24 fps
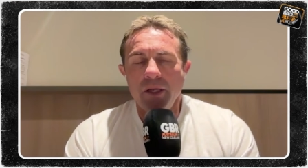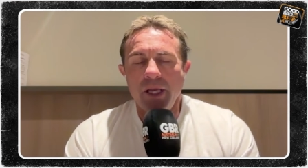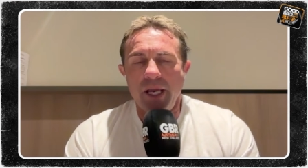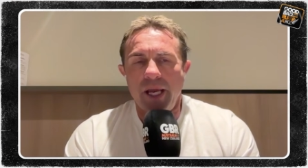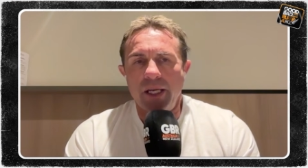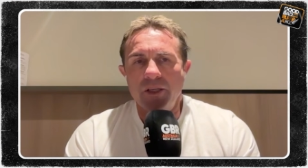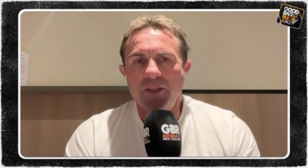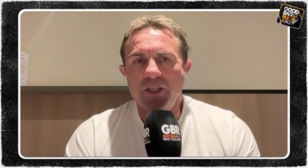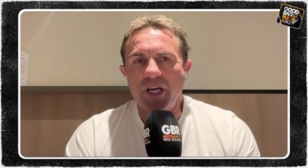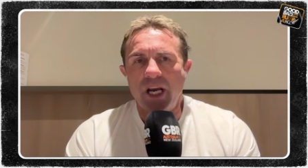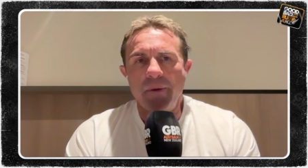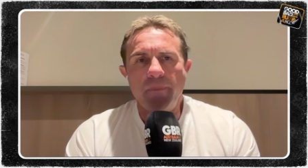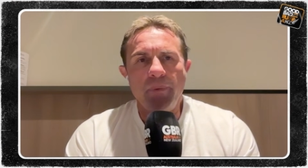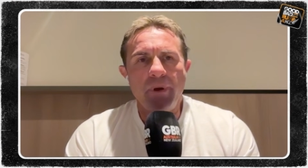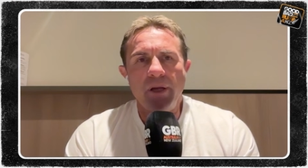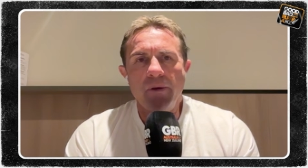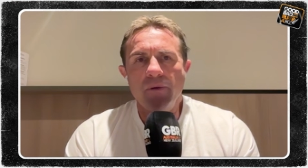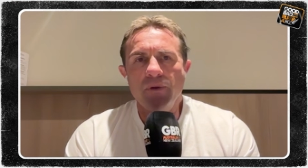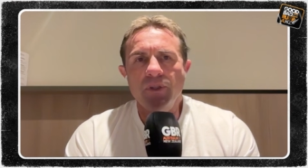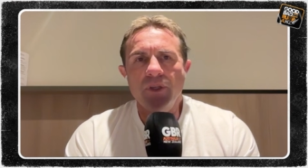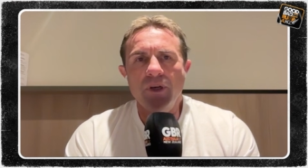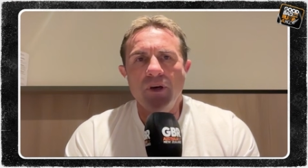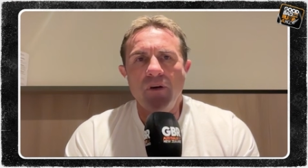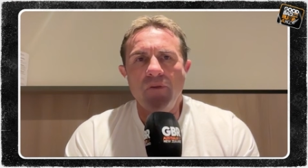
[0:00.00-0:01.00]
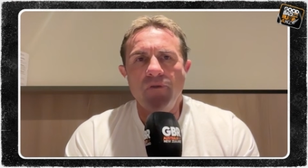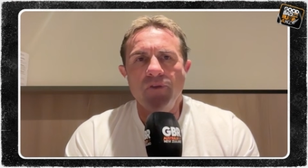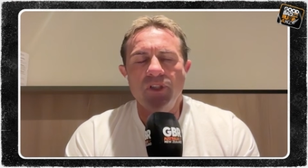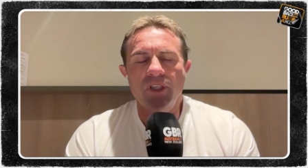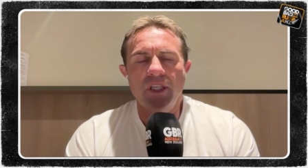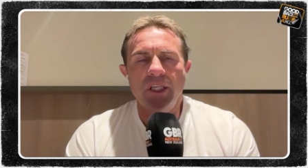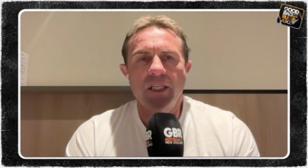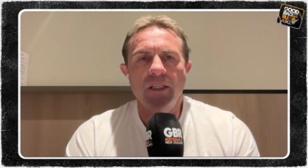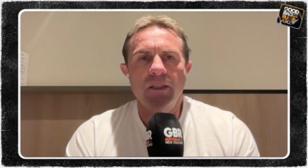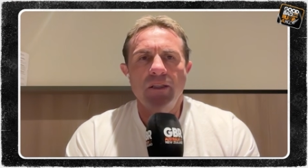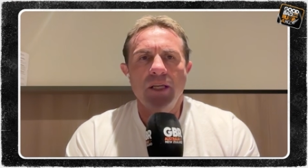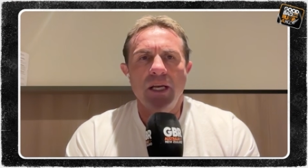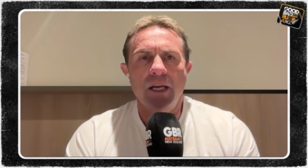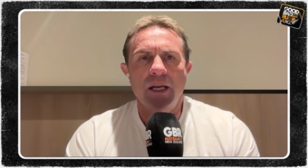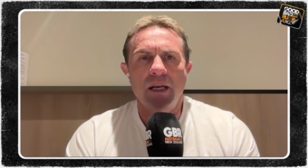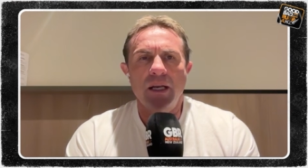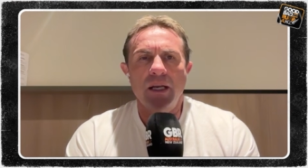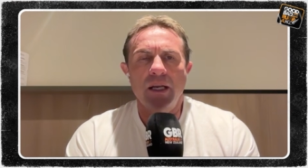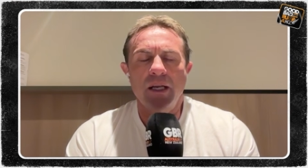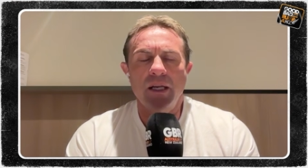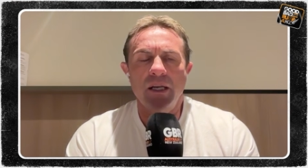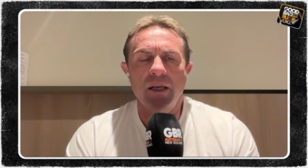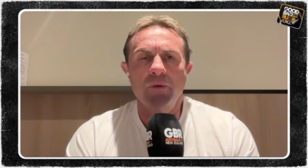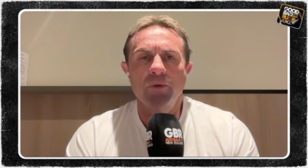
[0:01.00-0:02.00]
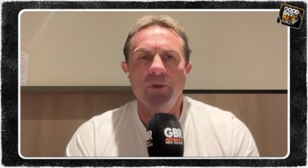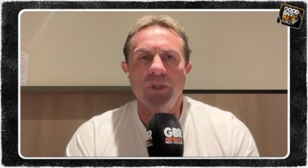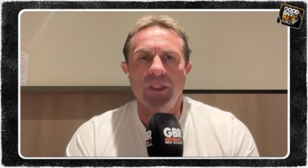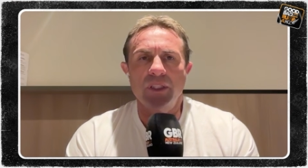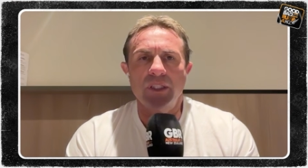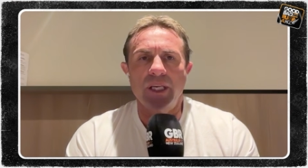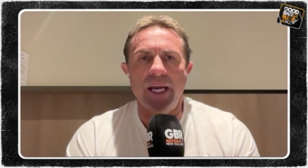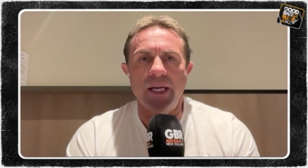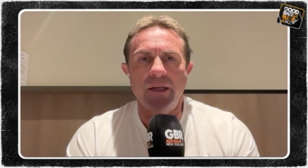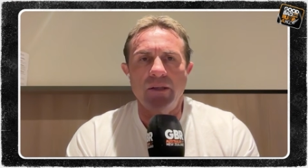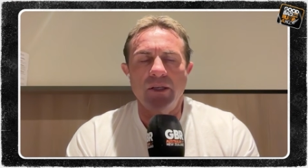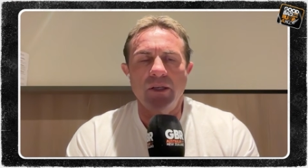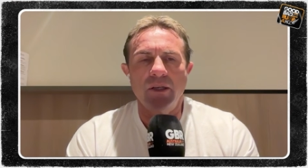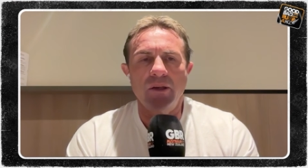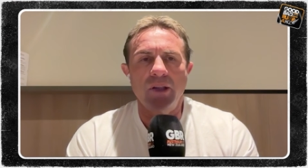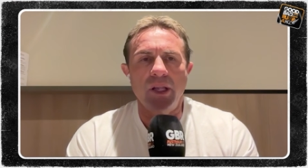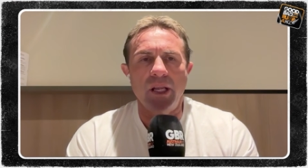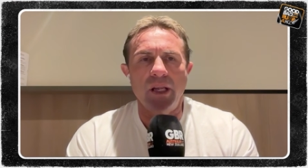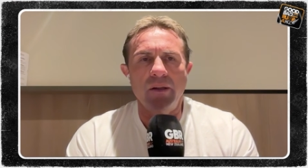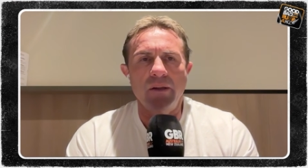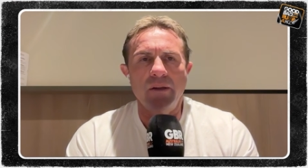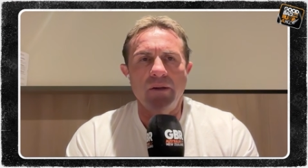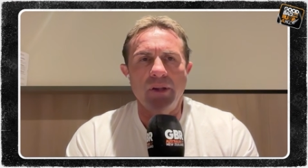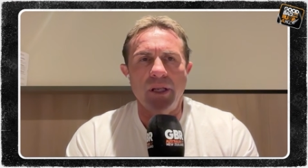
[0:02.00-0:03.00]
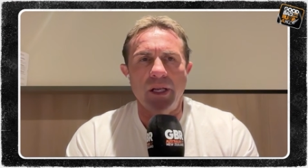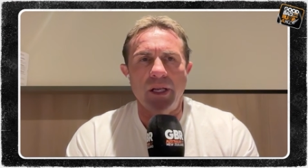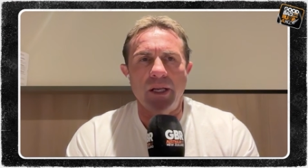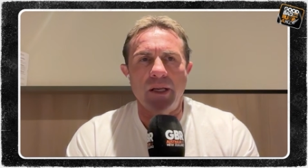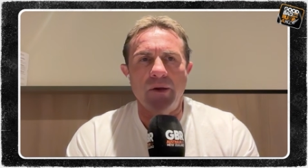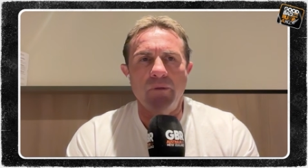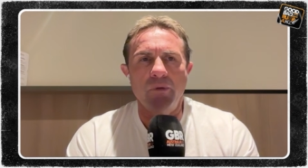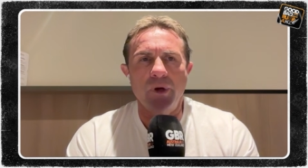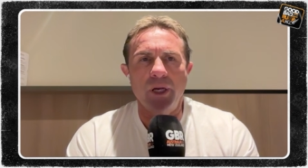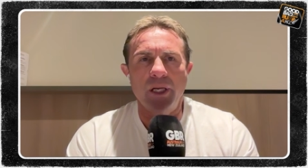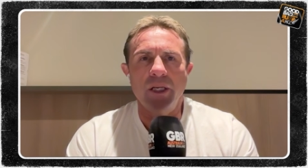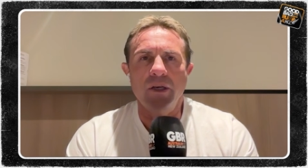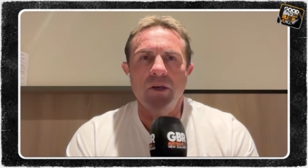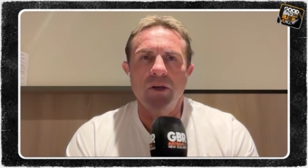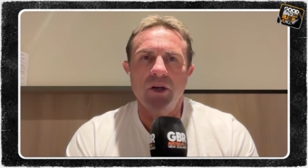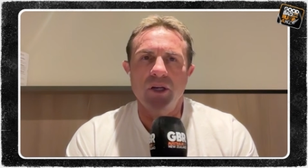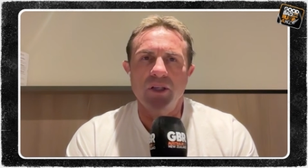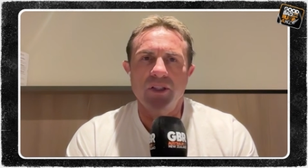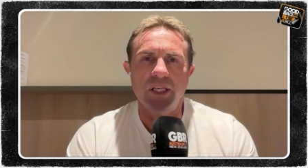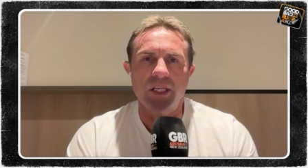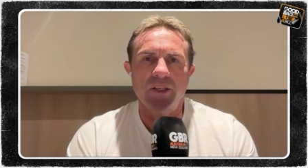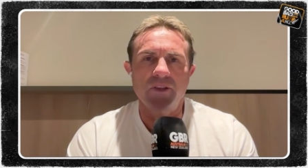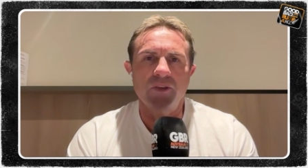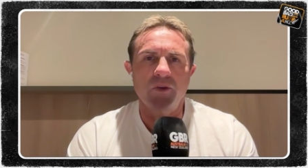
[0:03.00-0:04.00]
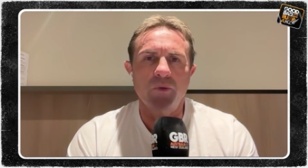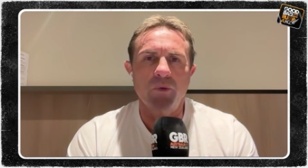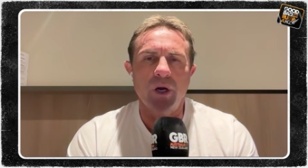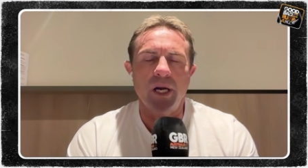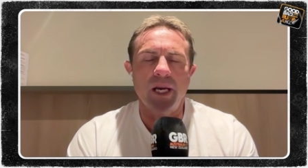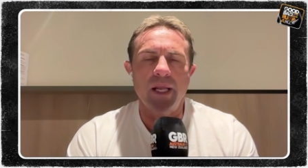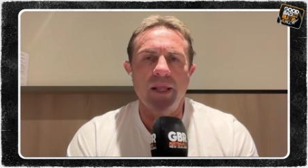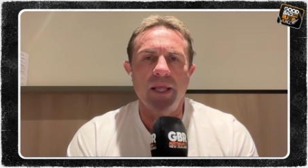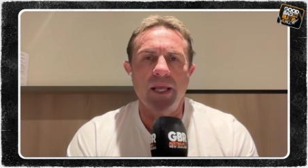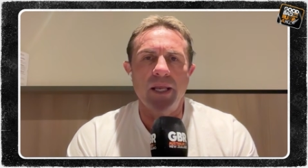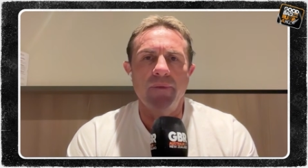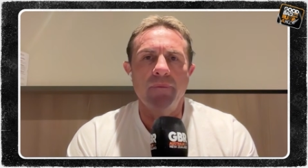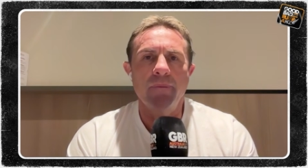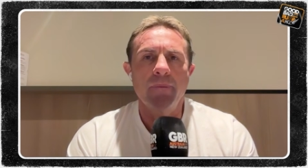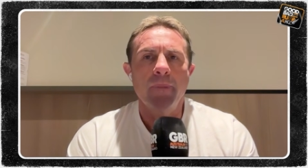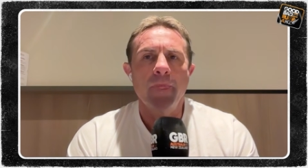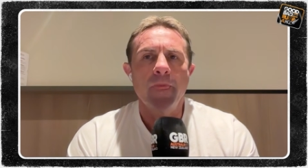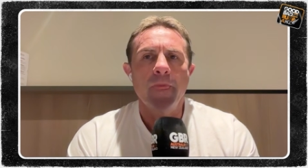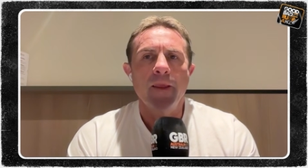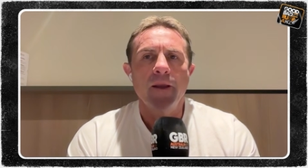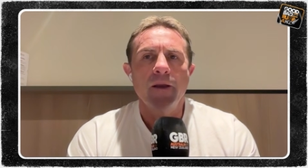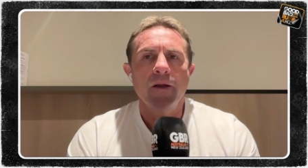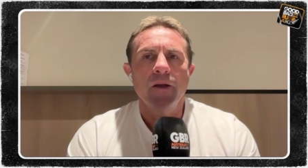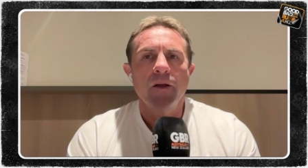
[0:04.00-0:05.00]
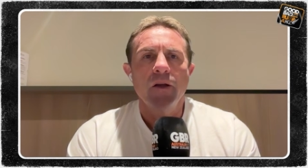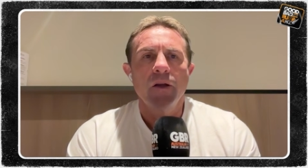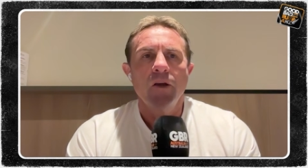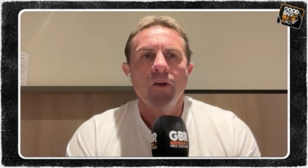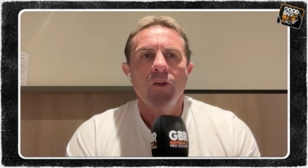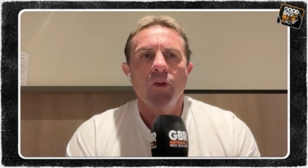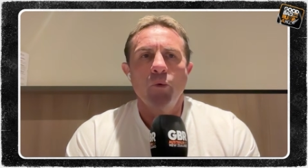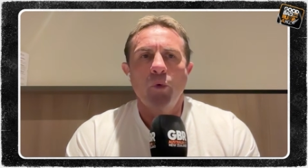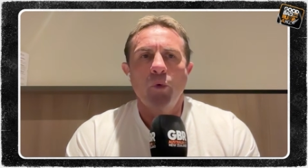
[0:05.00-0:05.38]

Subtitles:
Yeah, JP, it was it was a tactic that they recognised that's the way that the